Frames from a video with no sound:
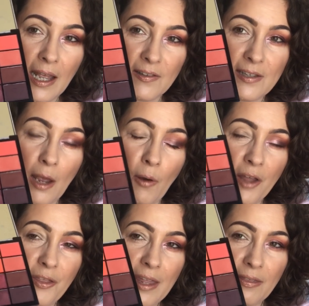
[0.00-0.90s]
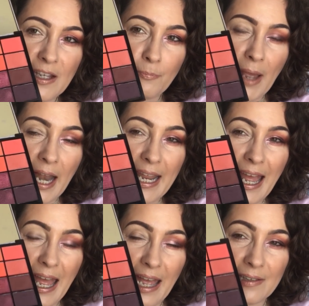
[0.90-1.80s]
So I think this palette
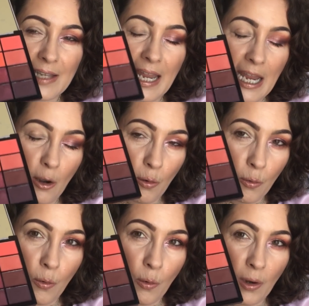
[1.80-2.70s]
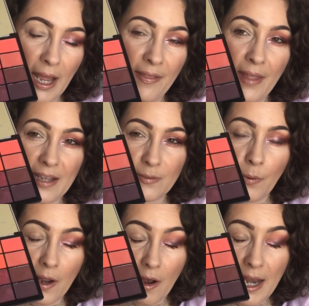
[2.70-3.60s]
has it all, and that's
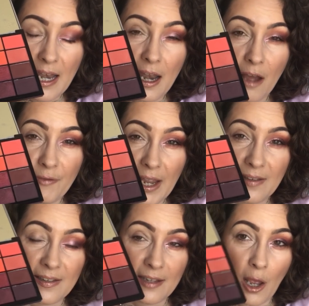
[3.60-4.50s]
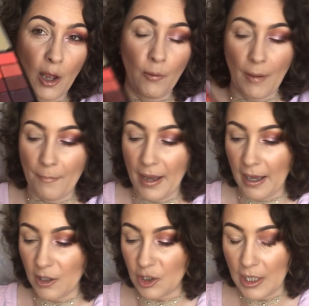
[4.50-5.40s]
why I love it so
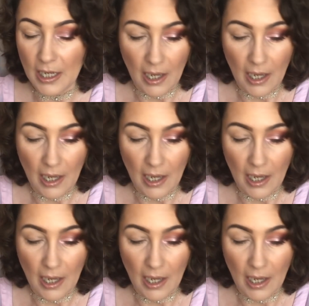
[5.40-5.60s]
much.